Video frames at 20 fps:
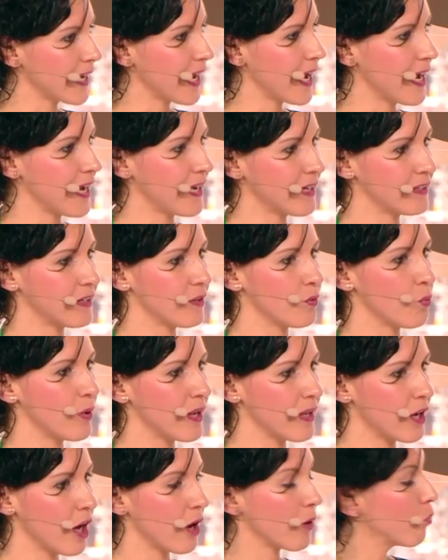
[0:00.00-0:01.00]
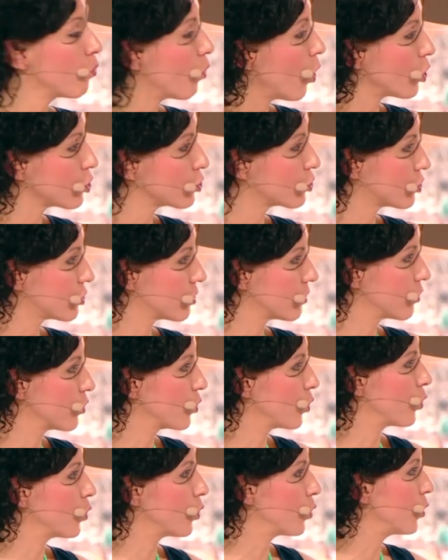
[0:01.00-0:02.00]
can we go and watch
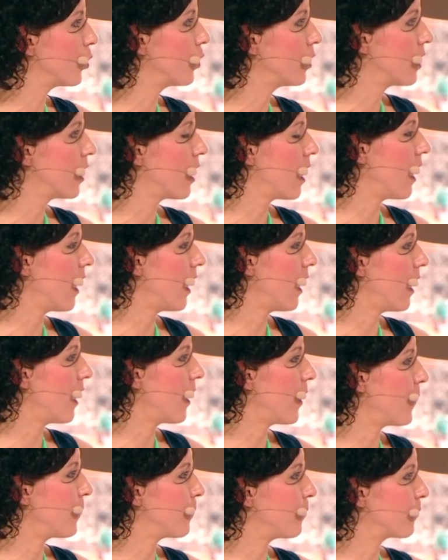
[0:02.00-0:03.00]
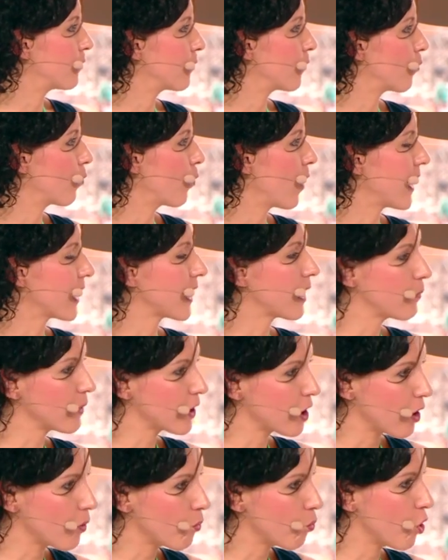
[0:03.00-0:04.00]
your where can we
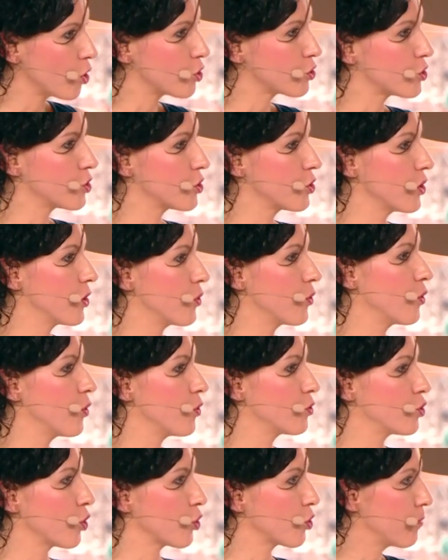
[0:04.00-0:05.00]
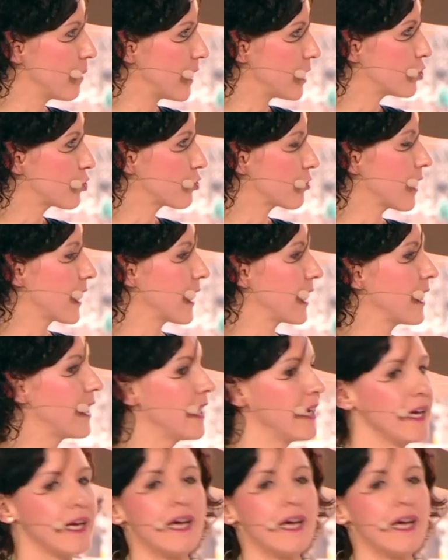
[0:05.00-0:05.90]
go and watch your documentary?